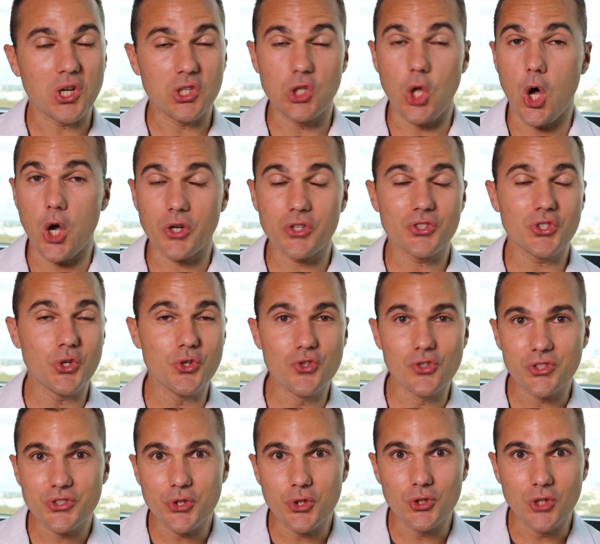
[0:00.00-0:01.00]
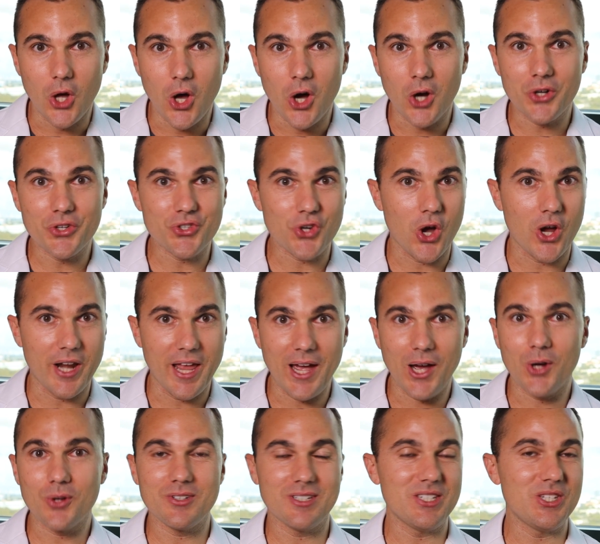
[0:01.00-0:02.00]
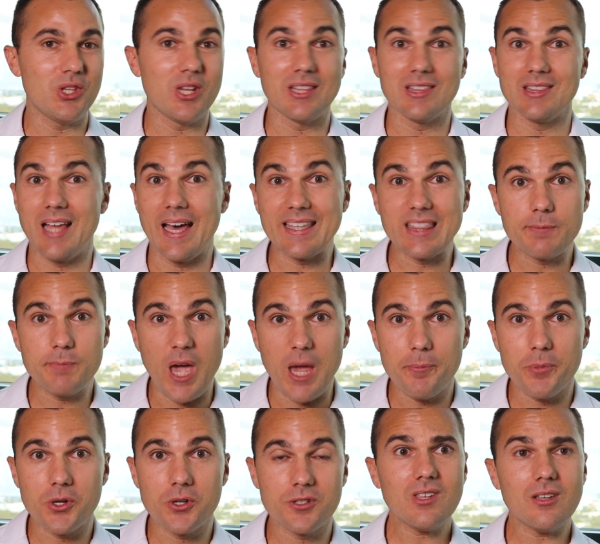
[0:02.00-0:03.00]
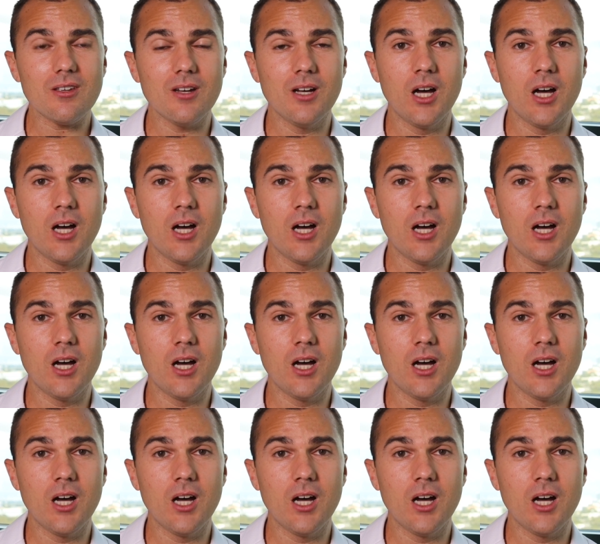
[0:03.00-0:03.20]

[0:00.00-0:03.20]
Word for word: long, too, too long, drawn out, you didn't like the papers,